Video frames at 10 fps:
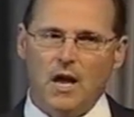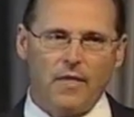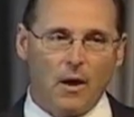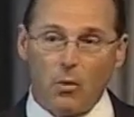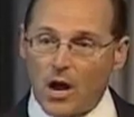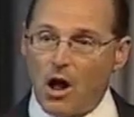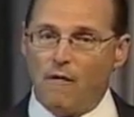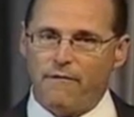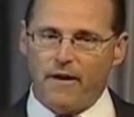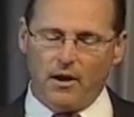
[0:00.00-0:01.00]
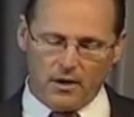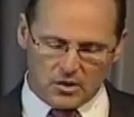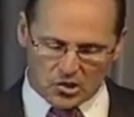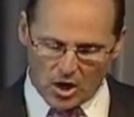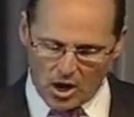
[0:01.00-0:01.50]
that we all felt and
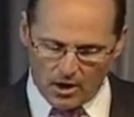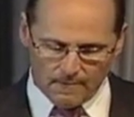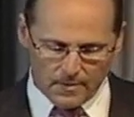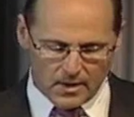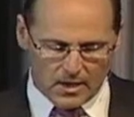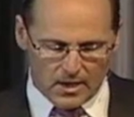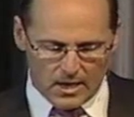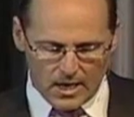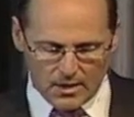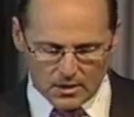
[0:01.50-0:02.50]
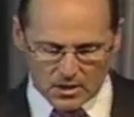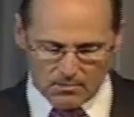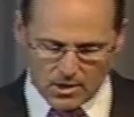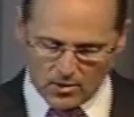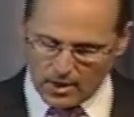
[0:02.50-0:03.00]
saw in this
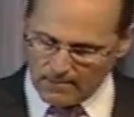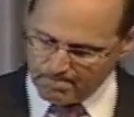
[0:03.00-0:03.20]
community.